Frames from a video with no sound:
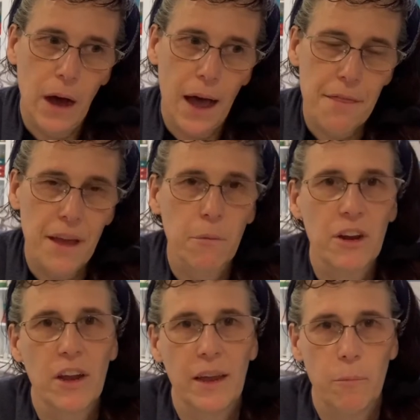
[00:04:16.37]
I think I'm
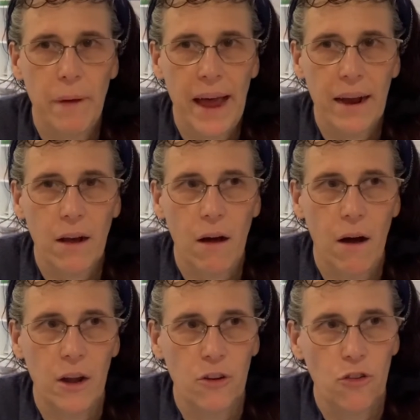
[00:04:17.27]
going to hit back
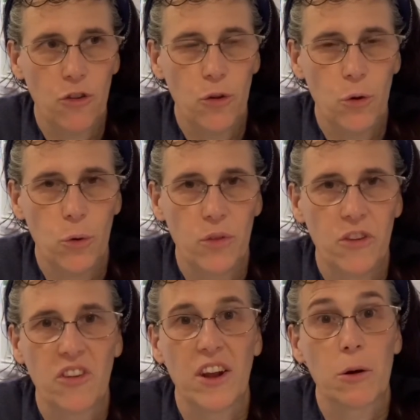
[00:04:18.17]
onto the
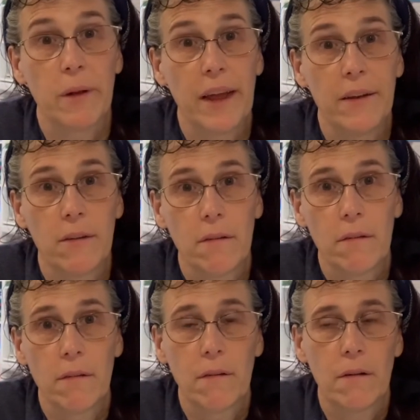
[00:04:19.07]
Skinner blend
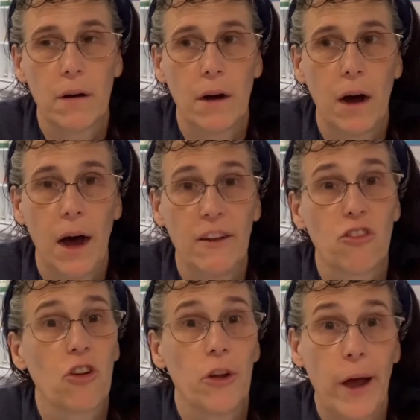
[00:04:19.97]
and
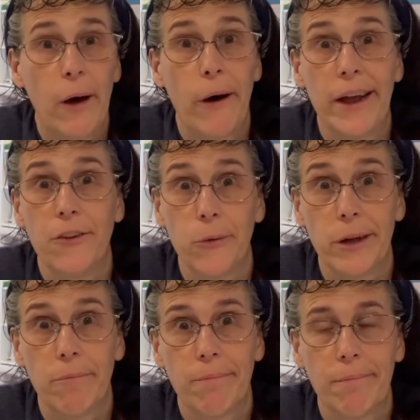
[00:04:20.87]
show you how I do
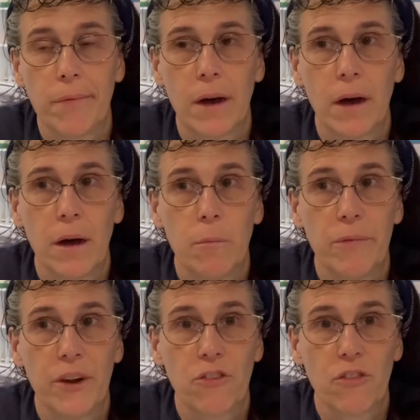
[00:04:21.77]
it.
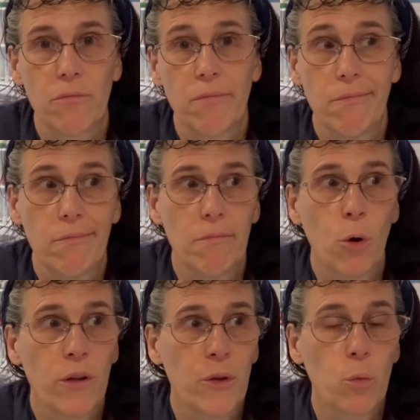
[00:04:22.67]
There's
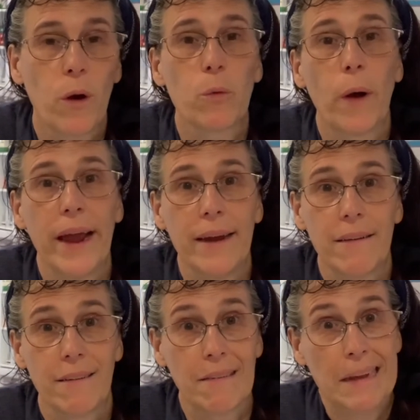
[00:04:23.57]
more than one way
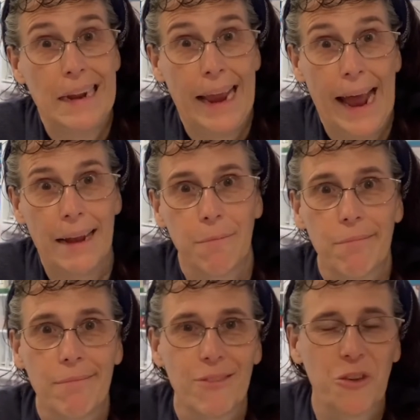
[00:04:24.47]
to skin a cat.
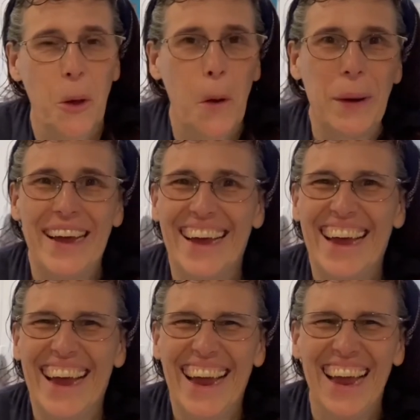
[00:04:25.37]
So
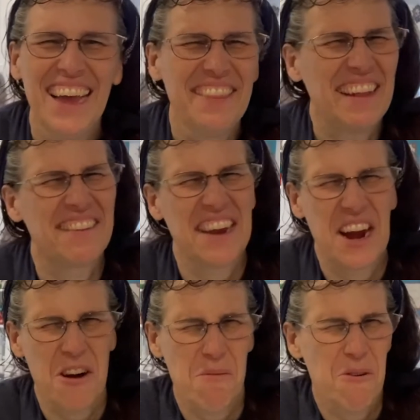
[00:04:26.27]
that's
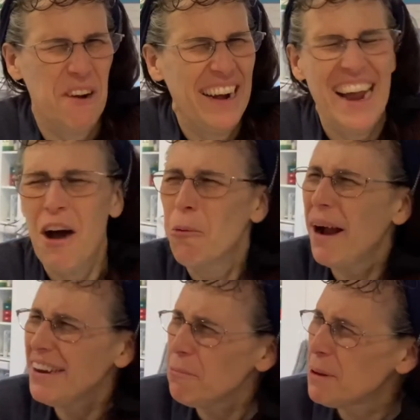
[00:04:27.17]
terrible, right? Why
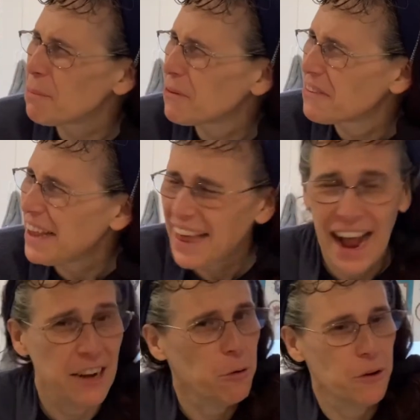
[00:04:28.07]
do people say that?
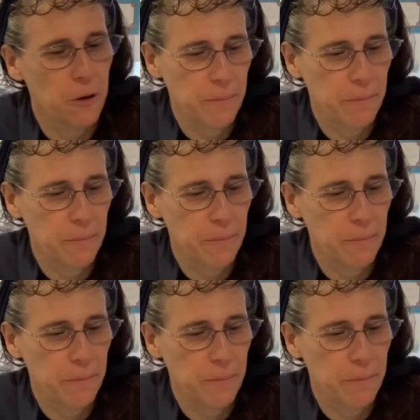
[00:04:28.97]
I don't know.